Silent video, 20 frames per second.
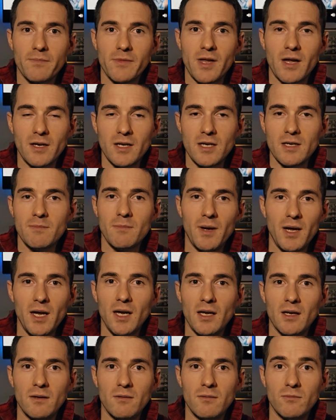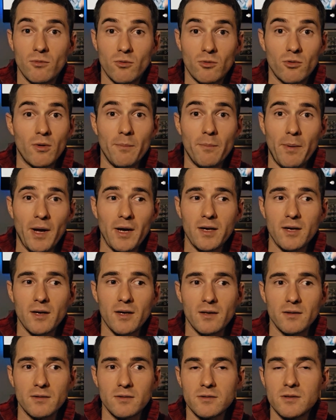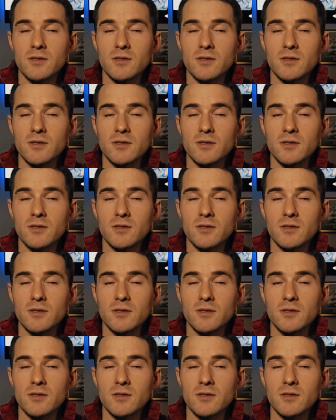that he made, Rebecca,